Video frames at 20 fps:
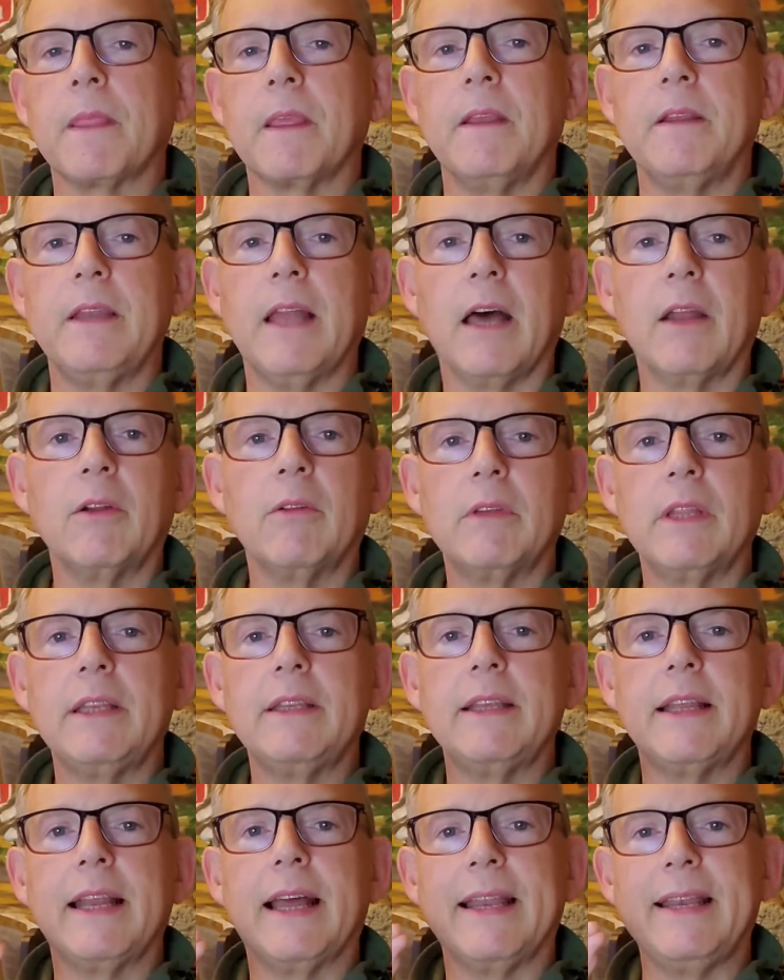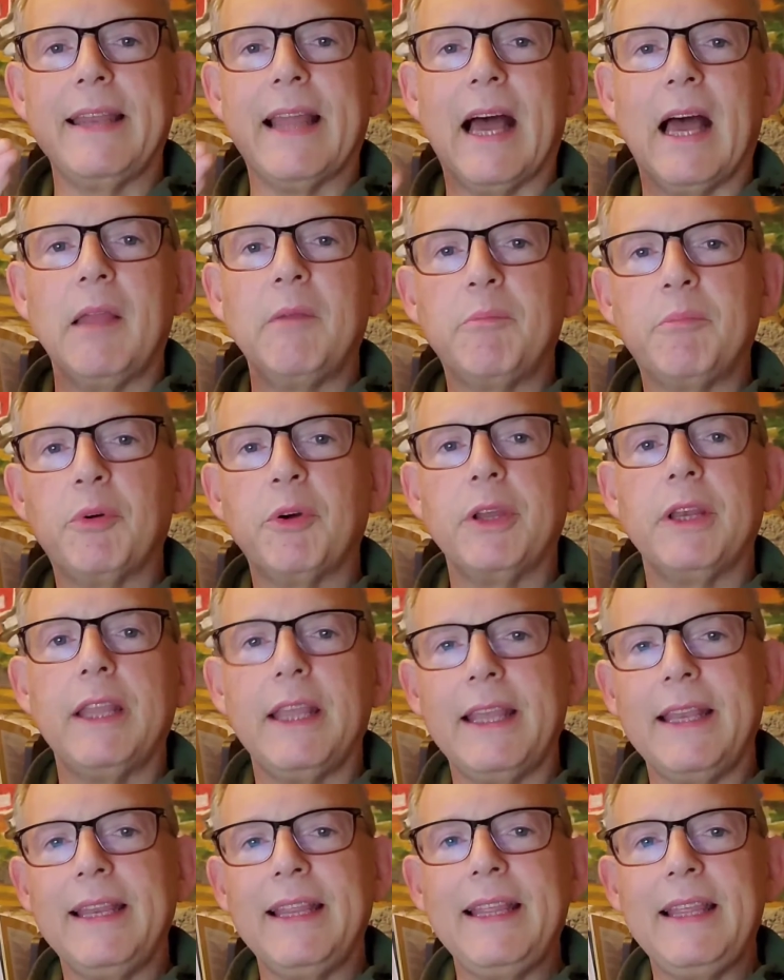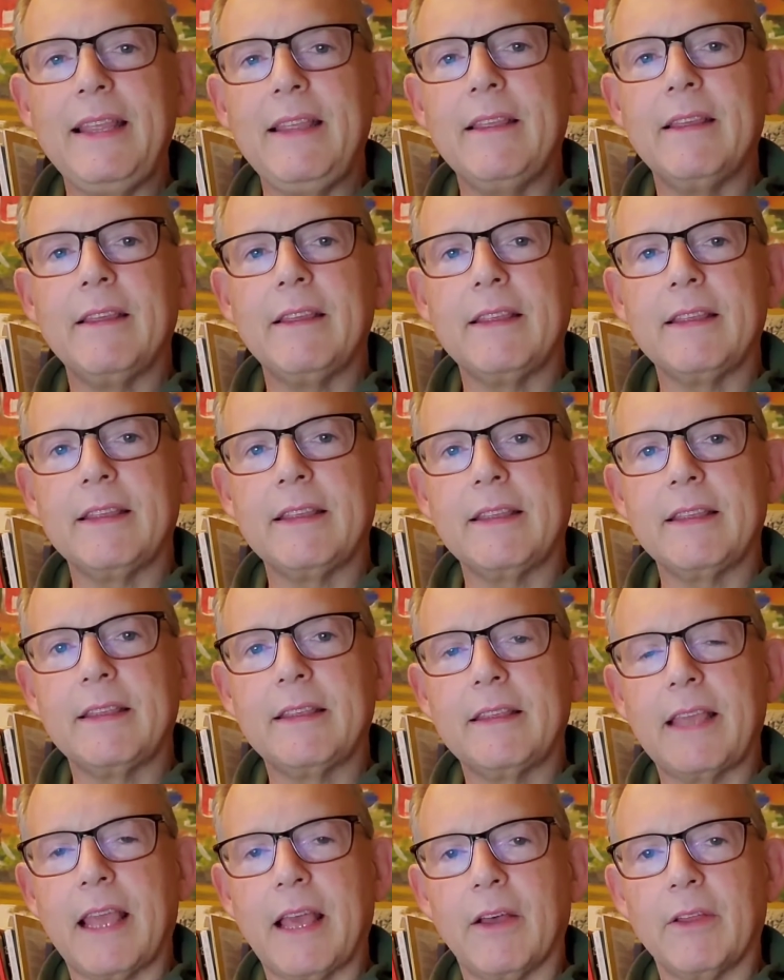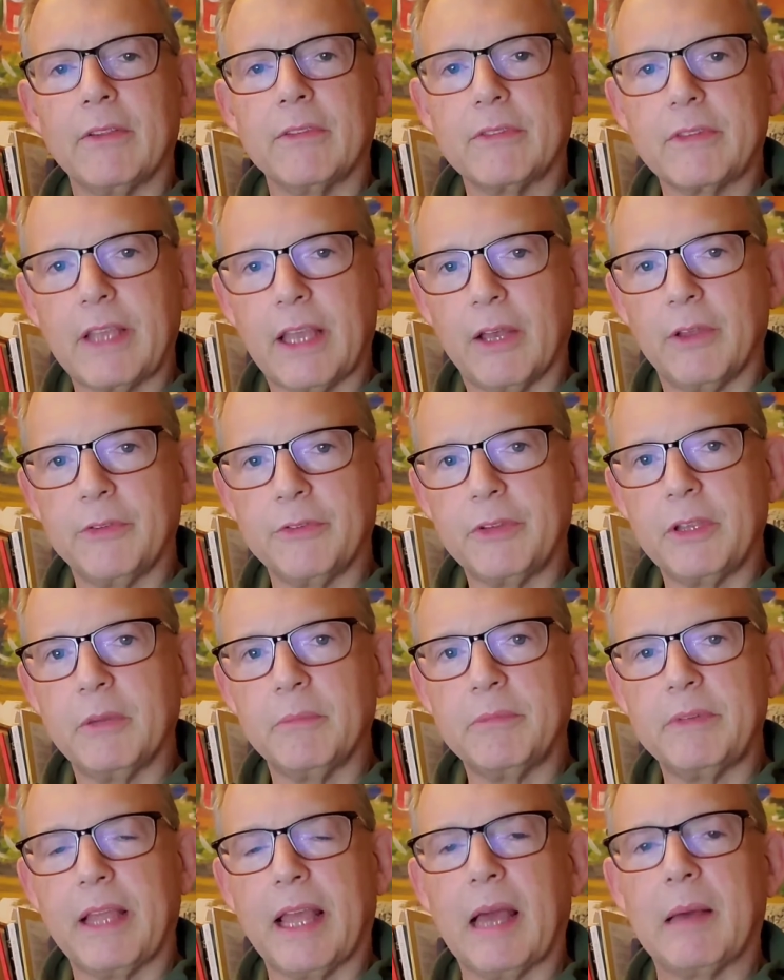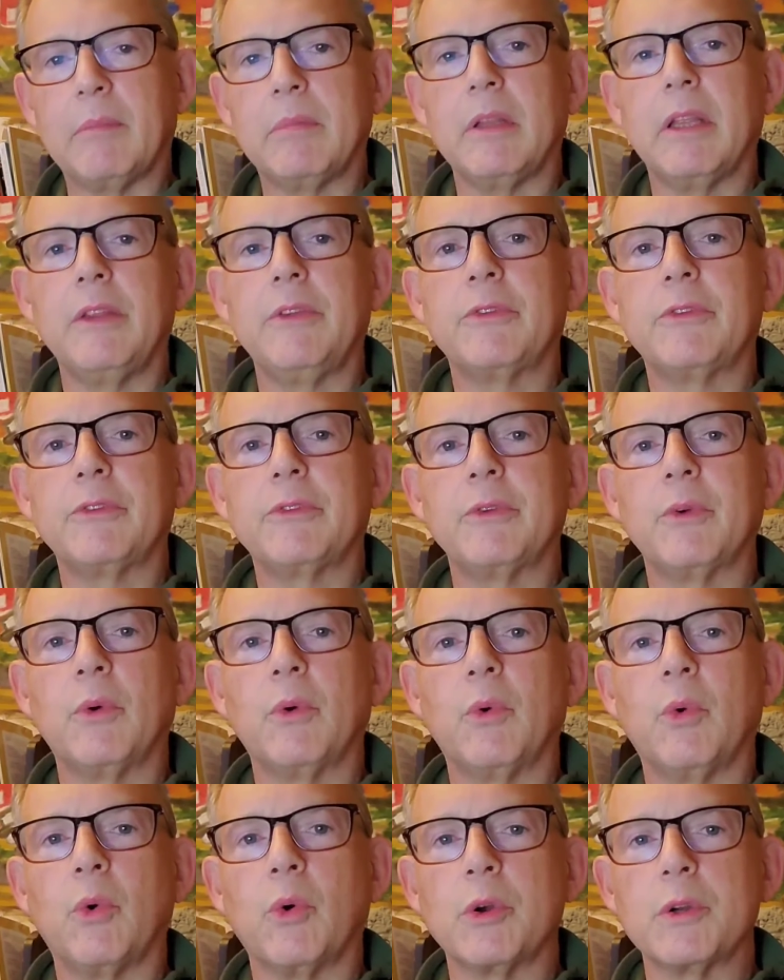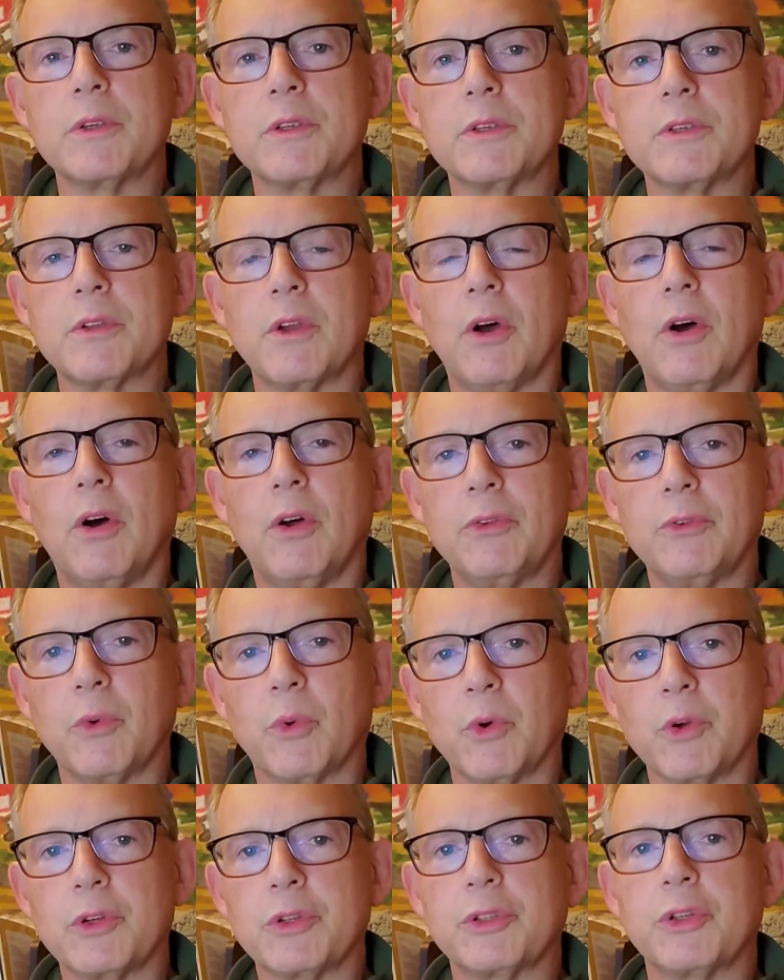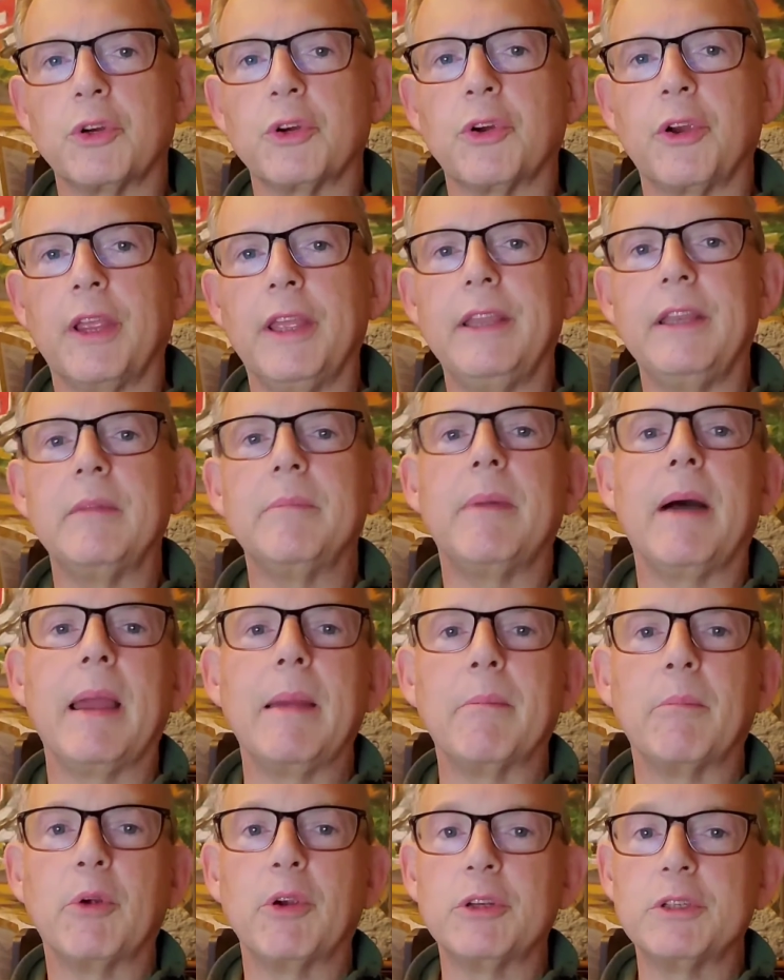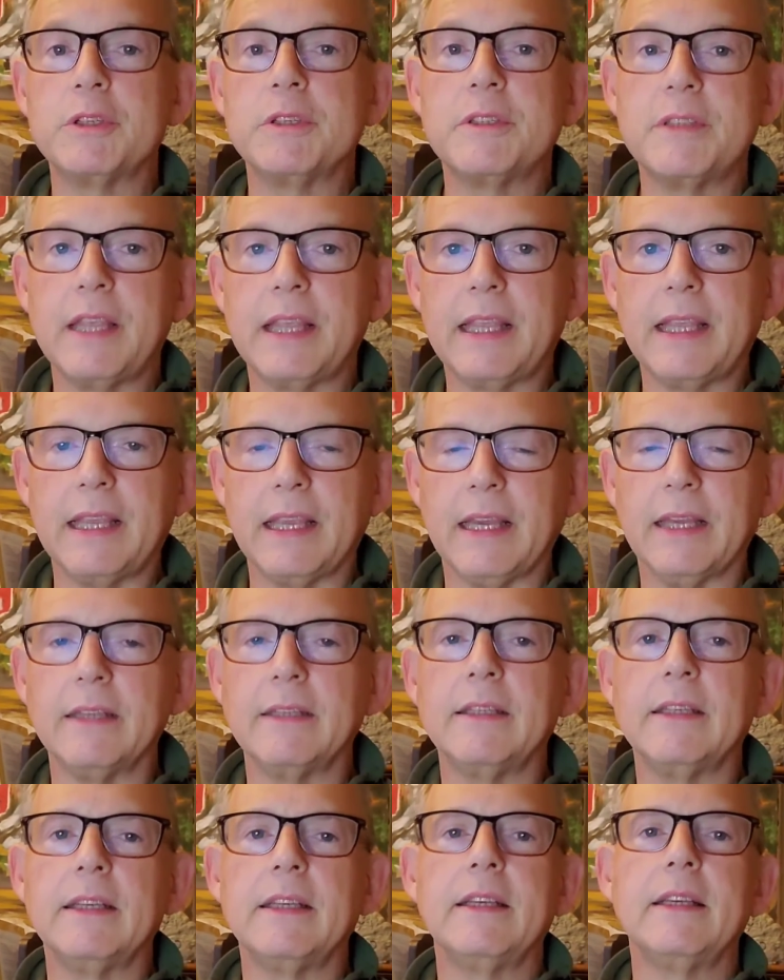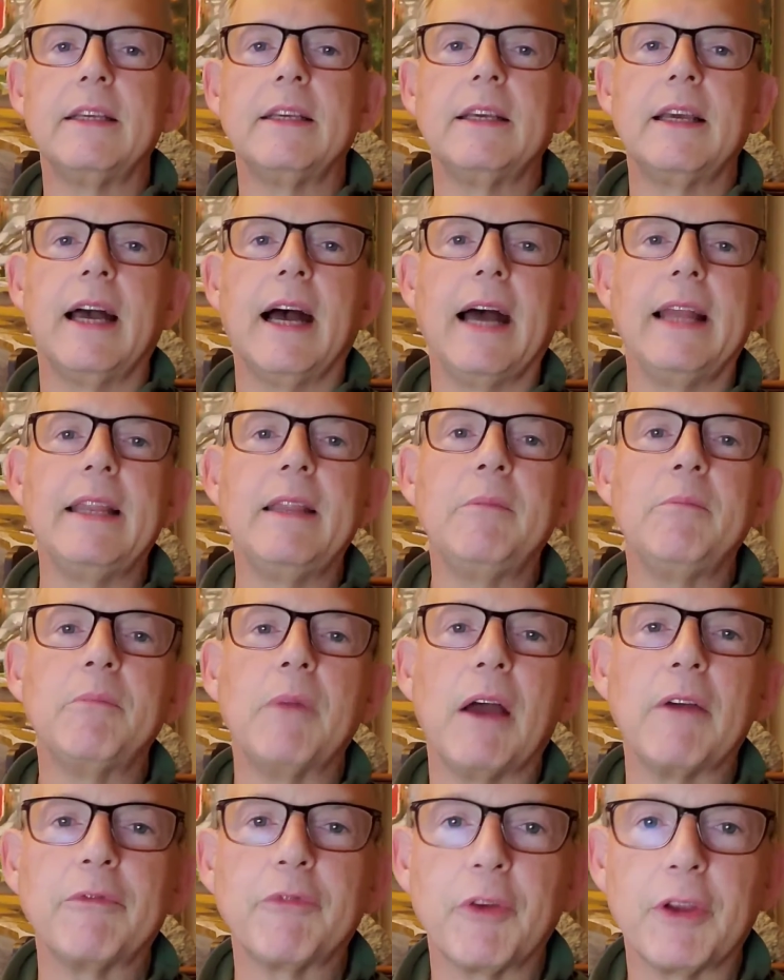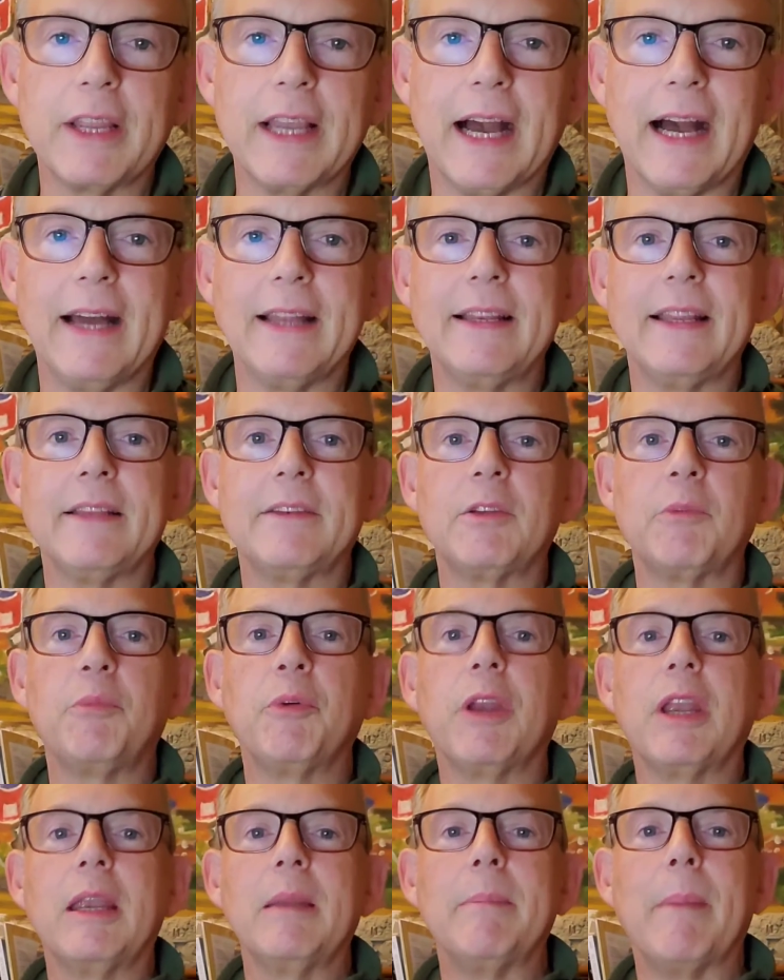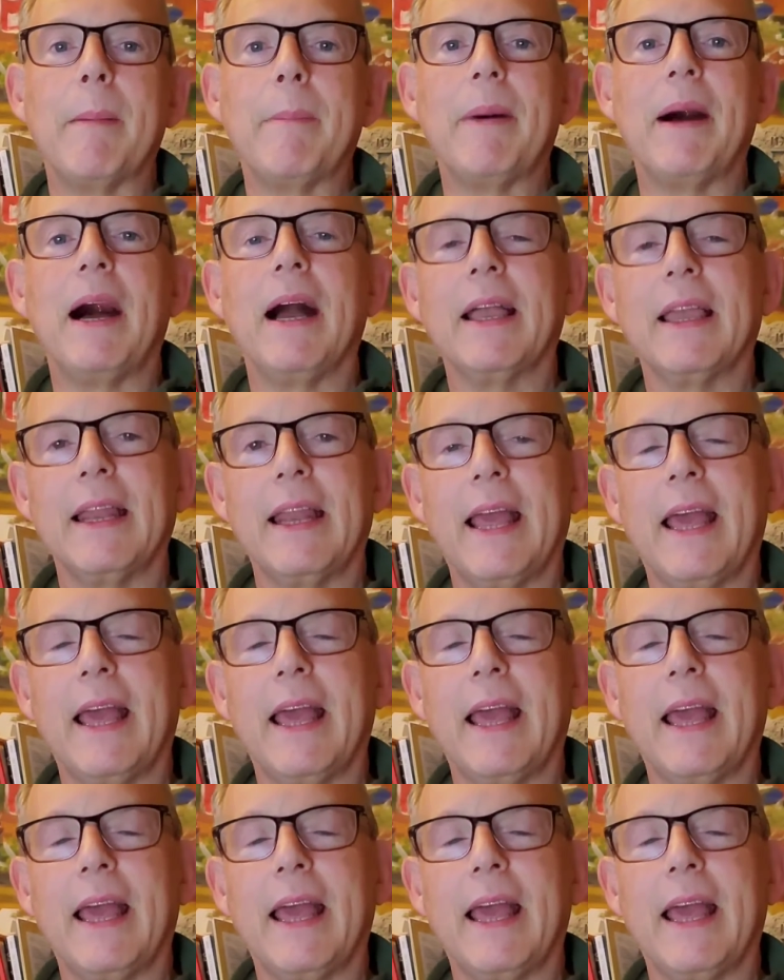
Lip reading: Not only did I not put any calcium tablets or salt or sugar into my emergency kit, I forgot to put it in my pocket.